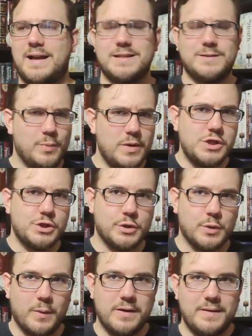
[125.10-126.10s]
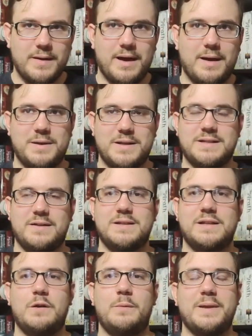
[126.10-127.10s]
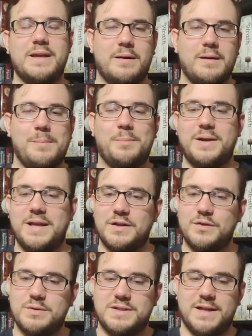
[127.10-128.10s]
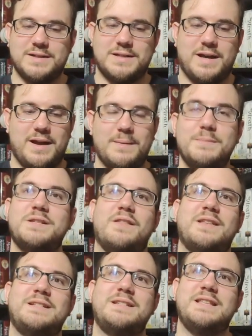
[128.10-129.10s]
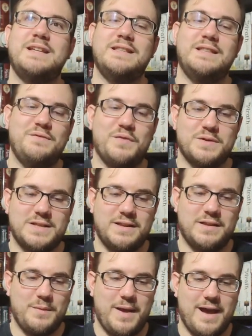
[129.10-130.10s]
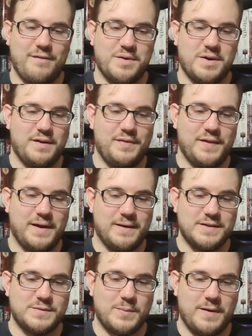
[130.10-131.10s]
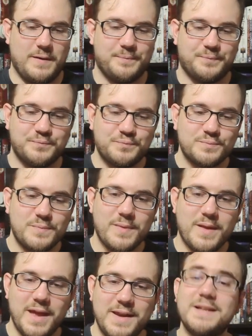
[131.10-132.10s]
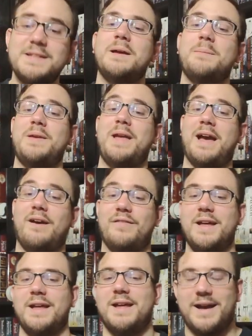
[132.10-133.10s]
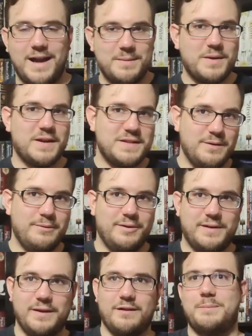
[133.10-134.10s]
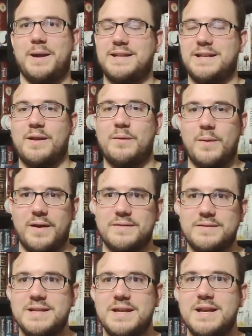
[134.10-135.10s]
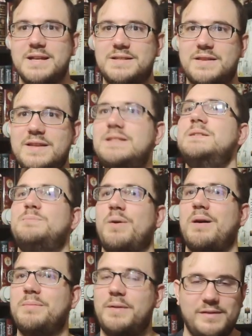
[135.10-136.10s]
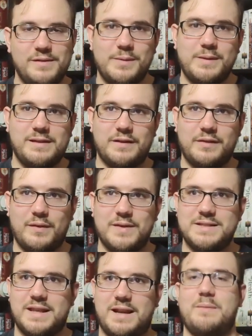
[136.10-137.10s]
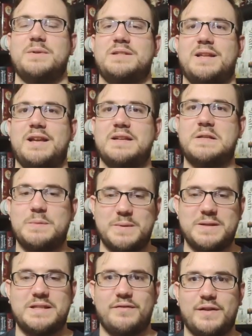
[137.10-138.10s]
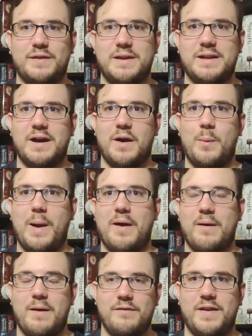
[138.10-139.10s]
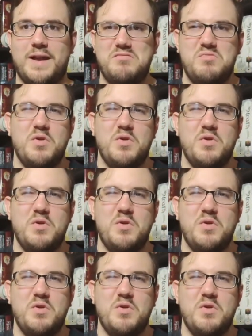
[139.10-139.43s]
it's pretty short, but it sounds like it'll be a pretty interesting time. So that's the first thing that we have on there as well. Next up, we have I'm Not a Serial Killer by Dan Wells. So this is probably the only thing on the list that I was like specifically aware of. And